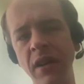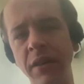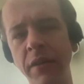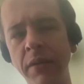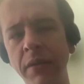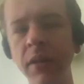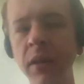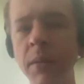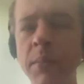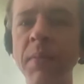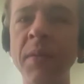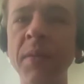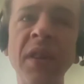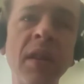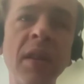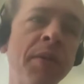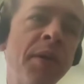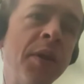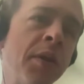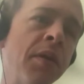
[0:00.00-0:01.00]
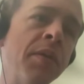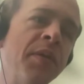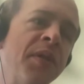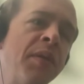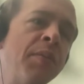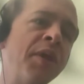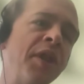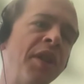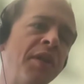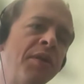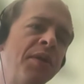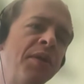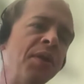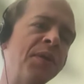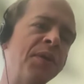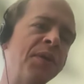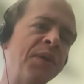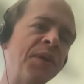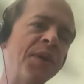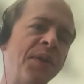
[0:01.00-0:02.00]
from the view of somebody who
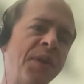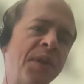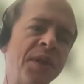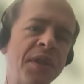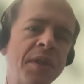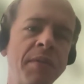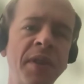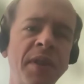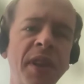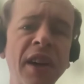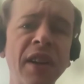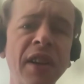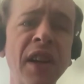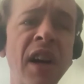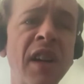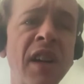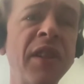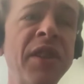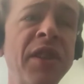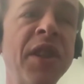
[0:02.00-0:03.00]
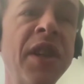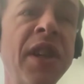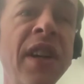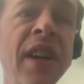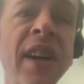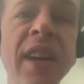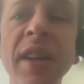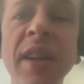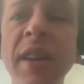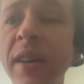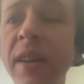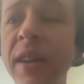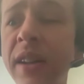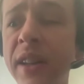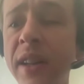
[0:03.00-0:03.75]
uses assistive technology, I